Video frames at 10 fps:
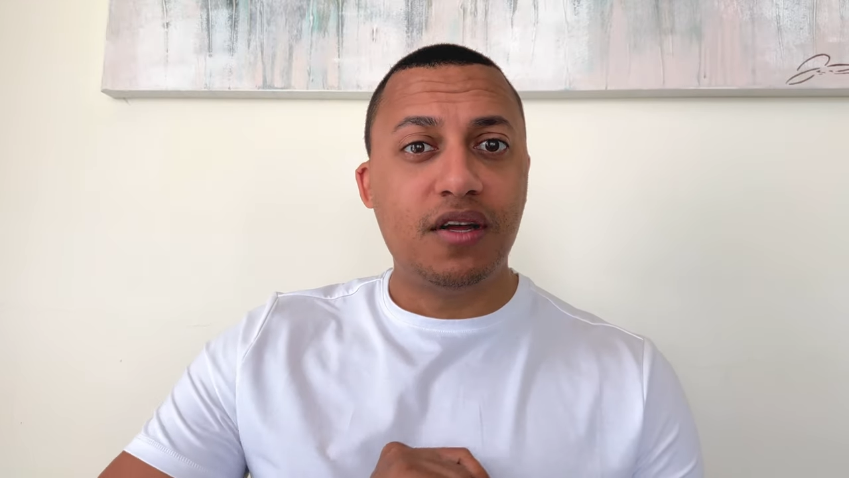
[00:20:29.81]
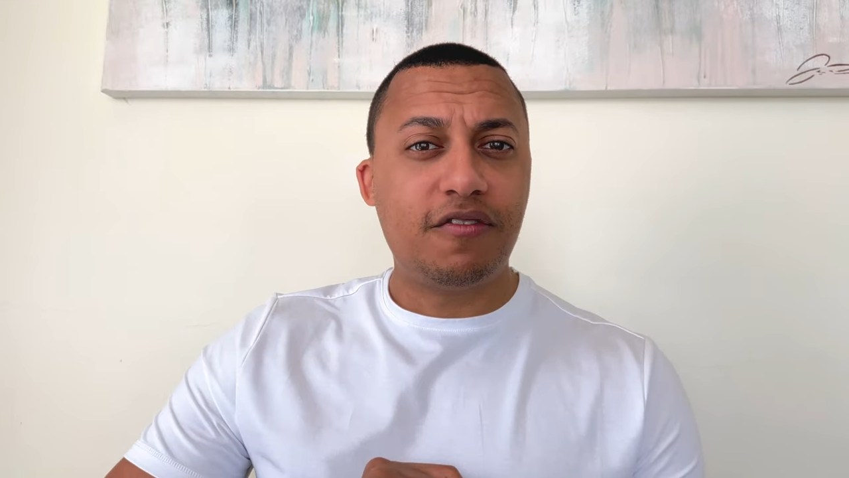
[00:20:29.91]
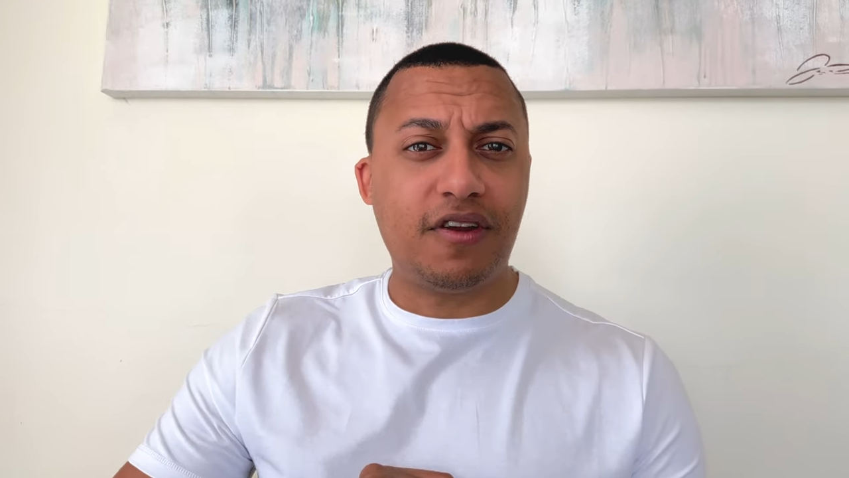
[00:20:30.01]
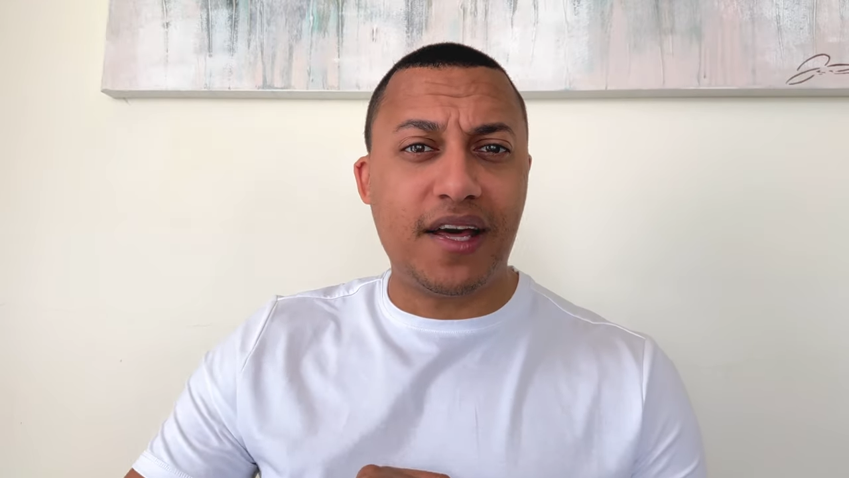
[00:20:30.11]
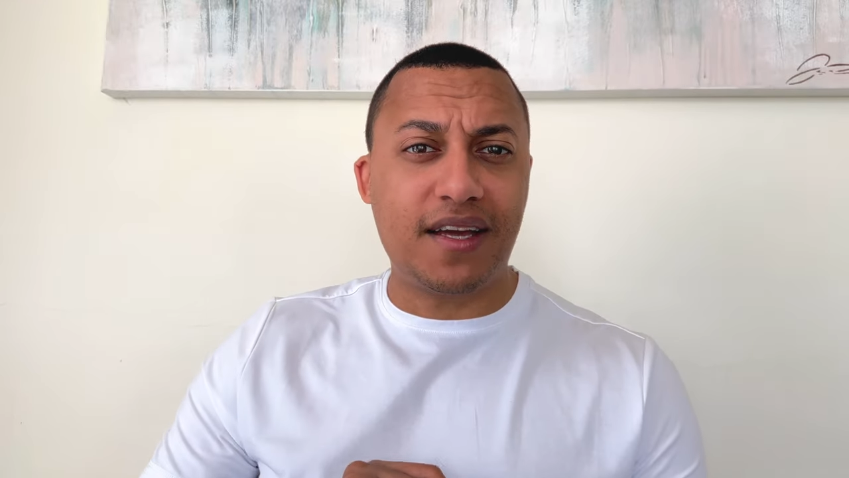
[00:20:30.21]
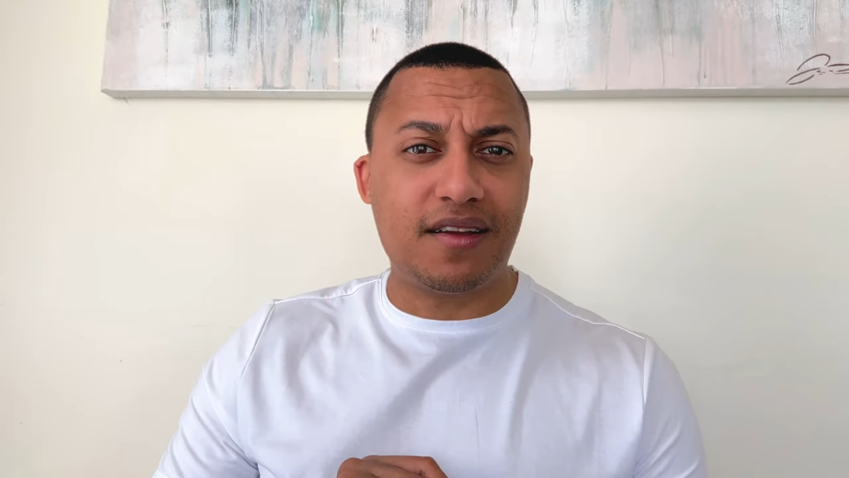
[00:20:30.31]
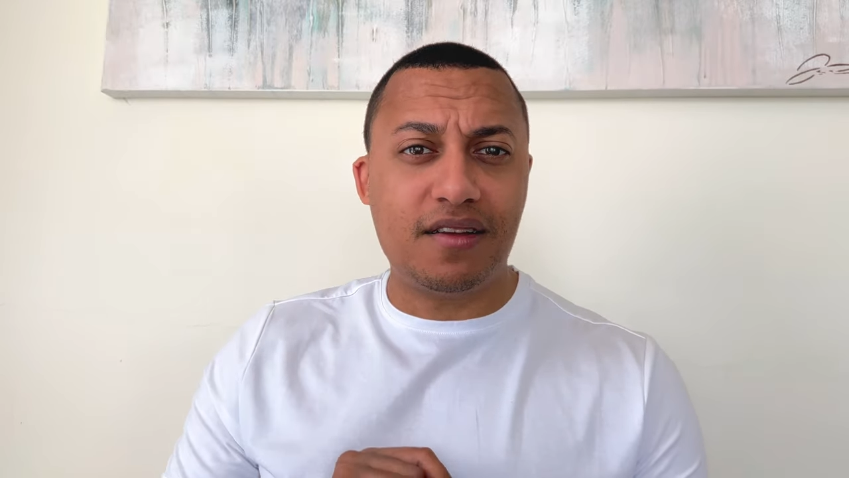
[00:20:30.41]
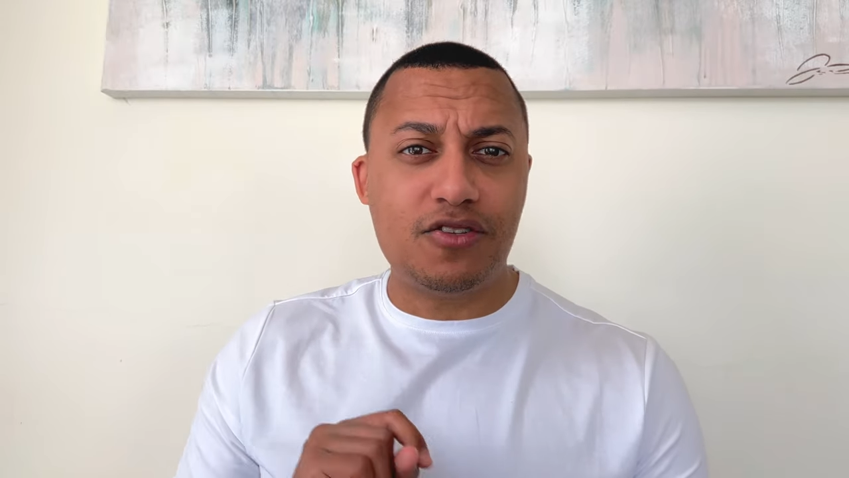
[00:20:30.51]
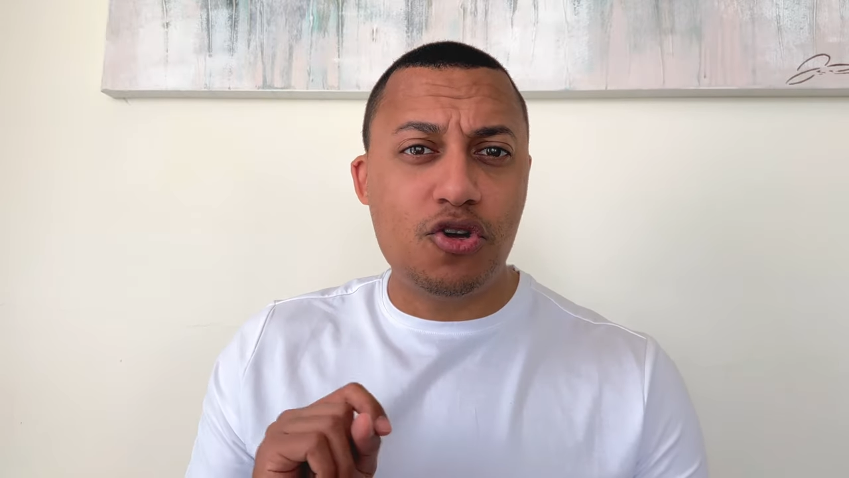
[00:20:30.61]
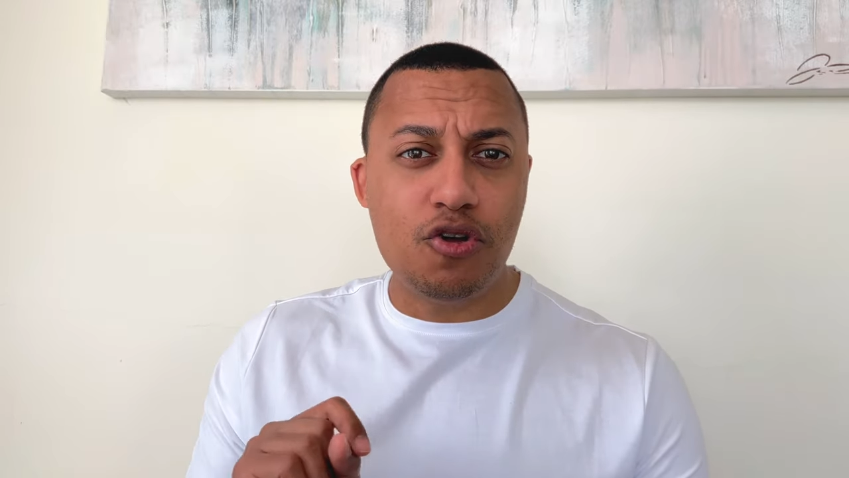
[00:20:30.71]
for
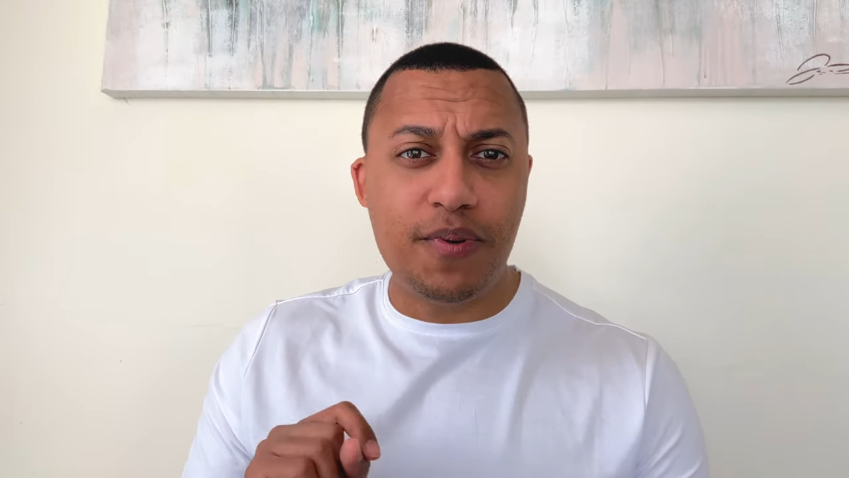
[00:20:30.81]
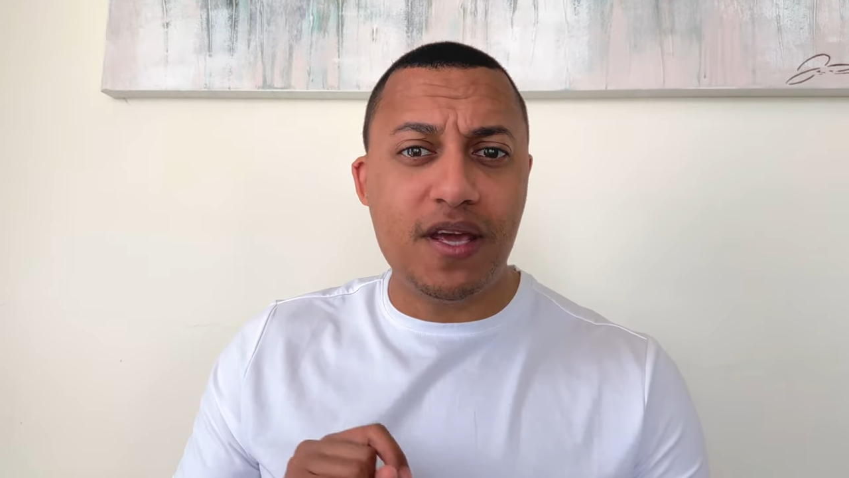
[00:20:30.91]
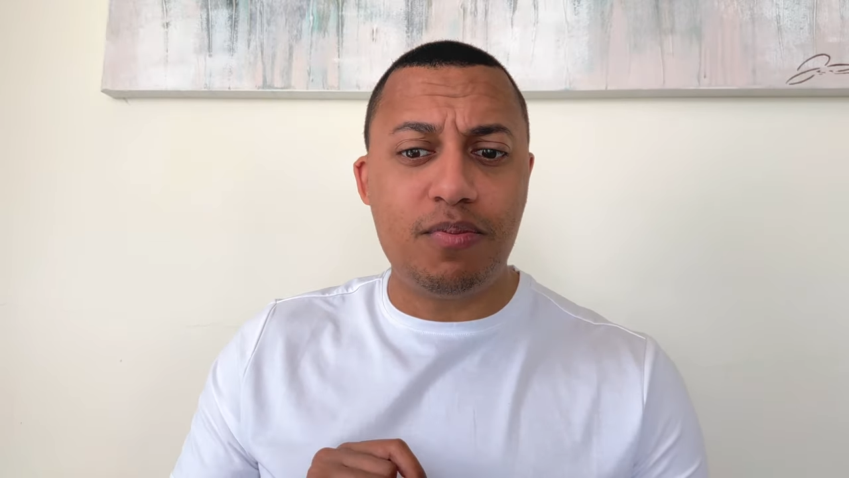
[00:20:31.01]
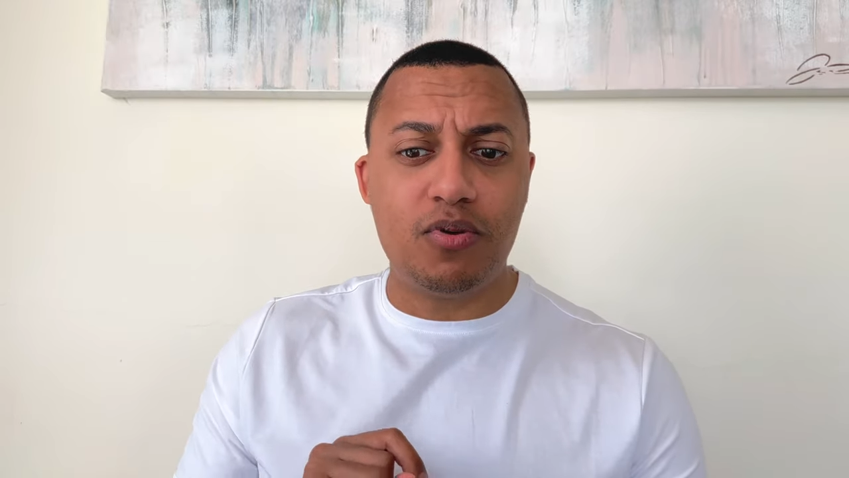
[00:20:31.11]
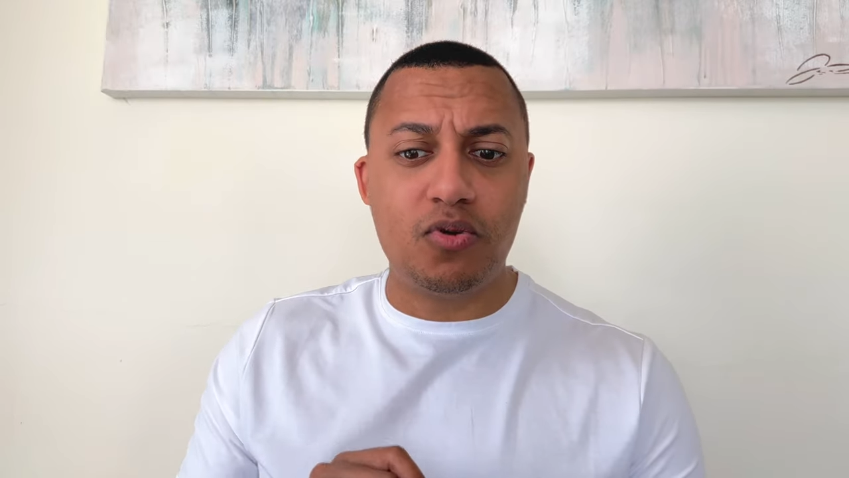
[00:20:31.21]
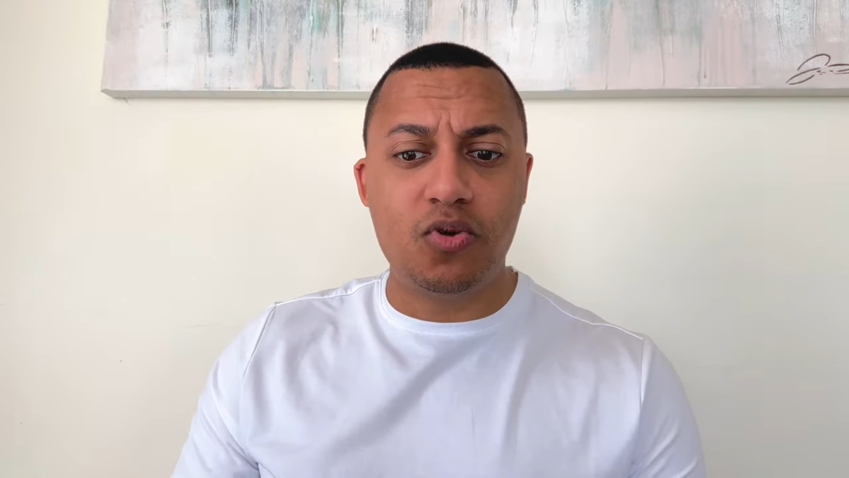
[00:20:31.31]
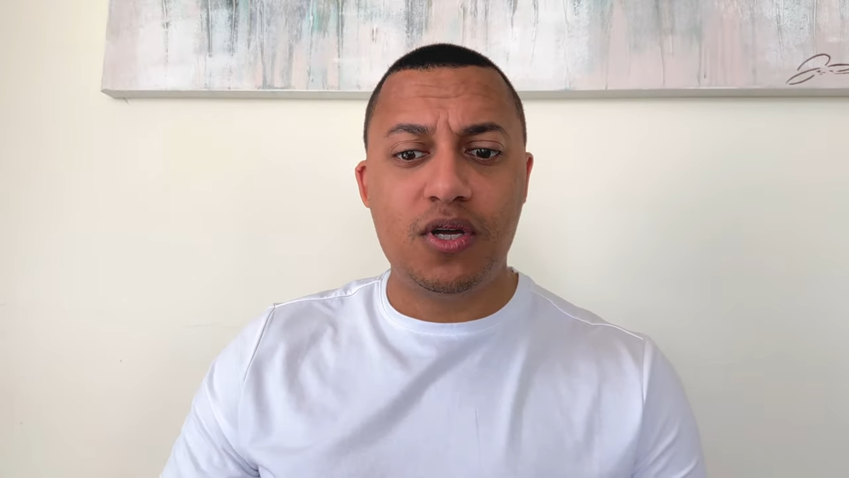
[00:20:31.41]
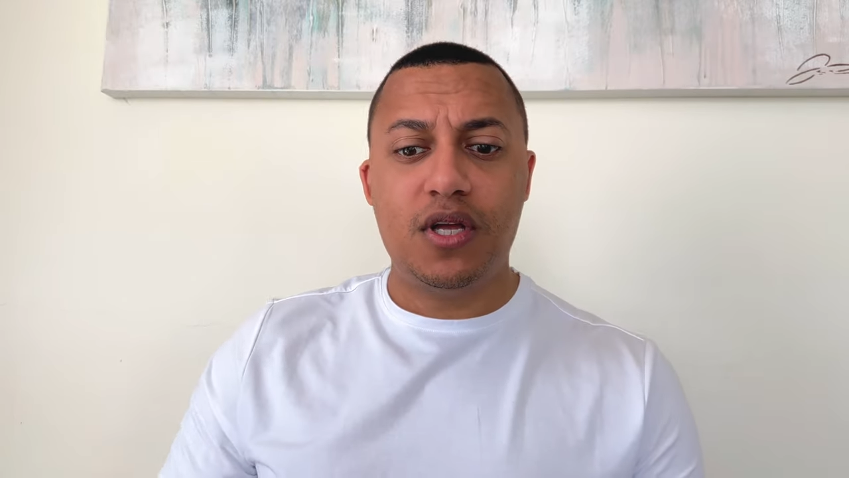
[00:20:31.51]
like two people